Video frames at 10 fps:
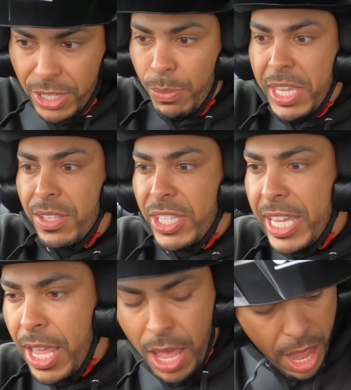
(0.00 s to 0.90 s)
we can see,
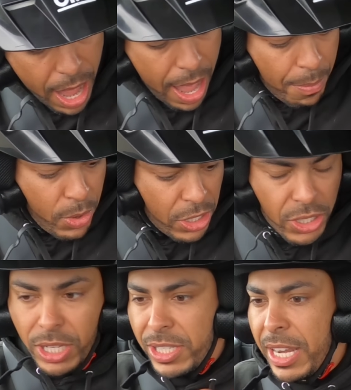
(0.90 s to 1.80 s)
and we're just
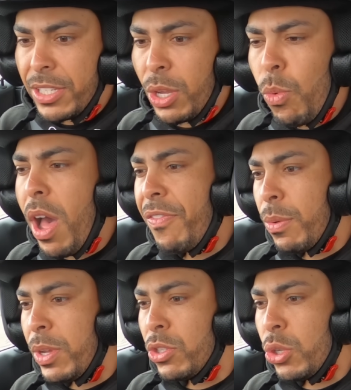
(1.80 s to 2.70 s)
going to send it. So what I think
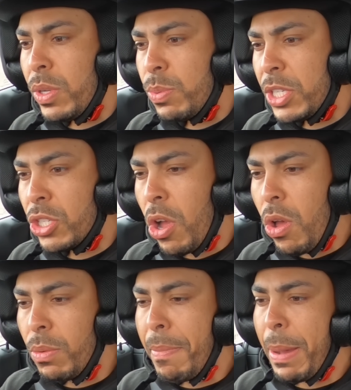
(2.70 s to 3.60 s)
we'll do is we'll start
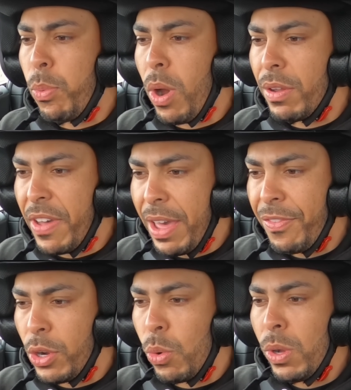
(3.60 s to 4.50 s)
on map 1 of
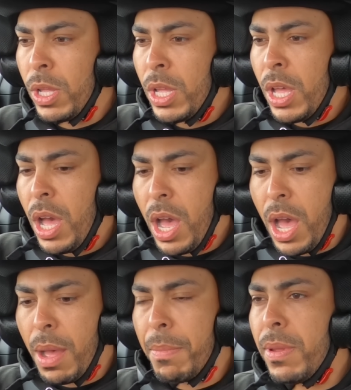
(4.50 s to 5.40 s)
ethanol.
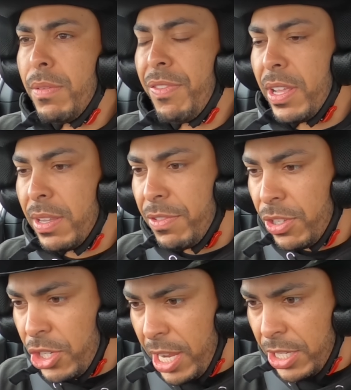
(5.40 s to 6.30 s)
In fact, I've
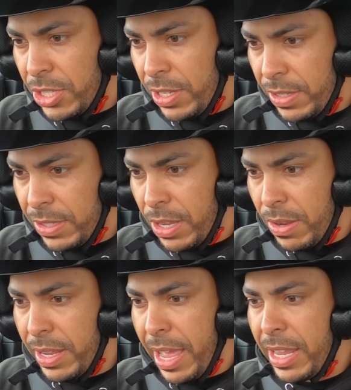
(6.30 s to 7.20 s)
just changed it. So
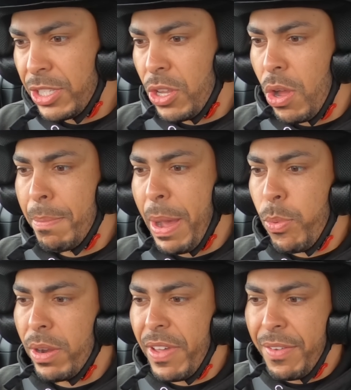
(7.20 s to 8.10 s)
yeah, let's start on map
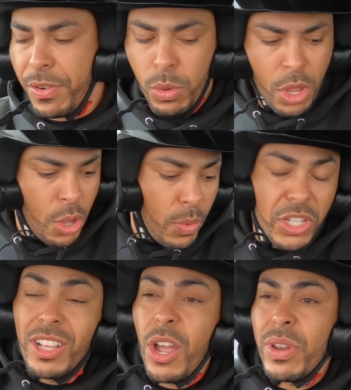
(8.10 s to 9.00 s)
1 of ethanol, which
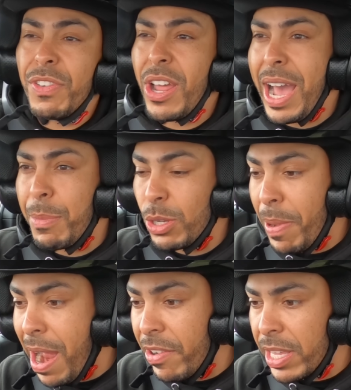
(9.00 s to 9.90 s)
I don't even know how much
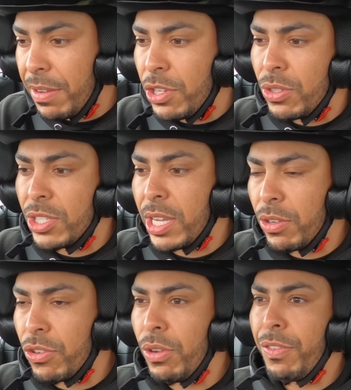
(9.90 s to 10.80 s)
power it gives you, to tell the
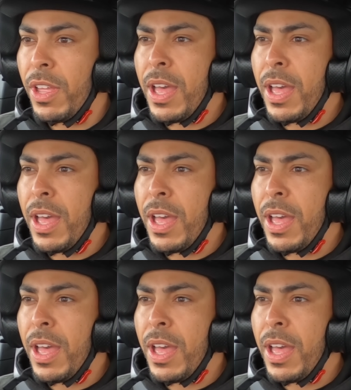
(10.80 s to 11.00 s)
truth.